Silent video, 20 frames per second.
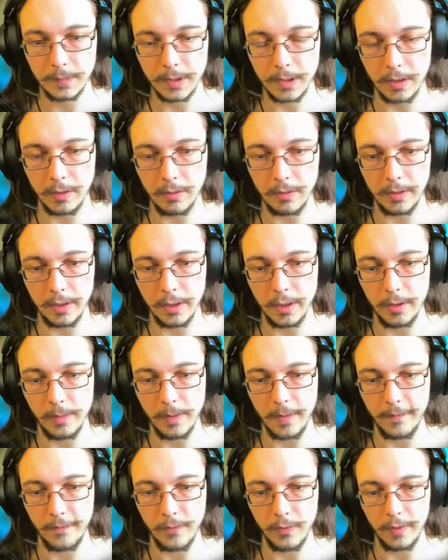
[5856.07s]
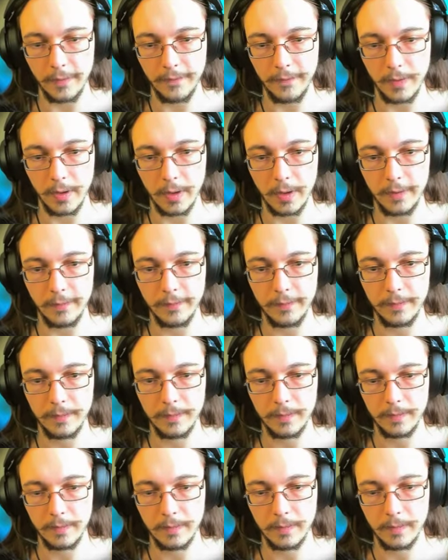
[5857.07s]
think I only need about 45.
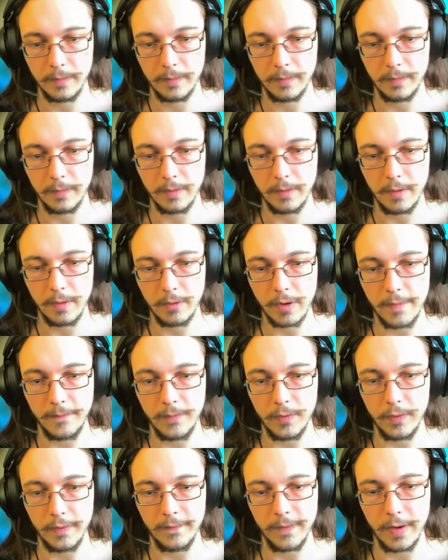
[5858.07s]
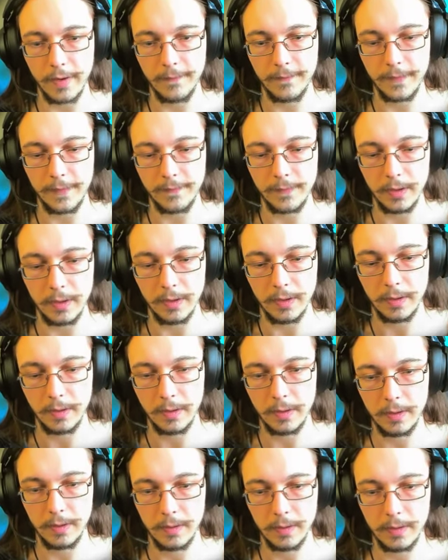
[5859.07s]
I'll grab 45, 50,
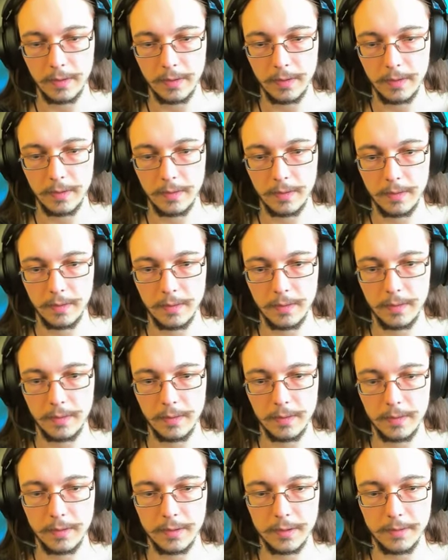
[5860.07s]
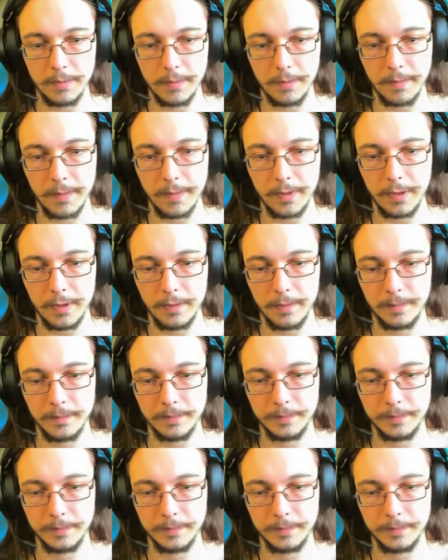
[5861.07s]
somewhere around there.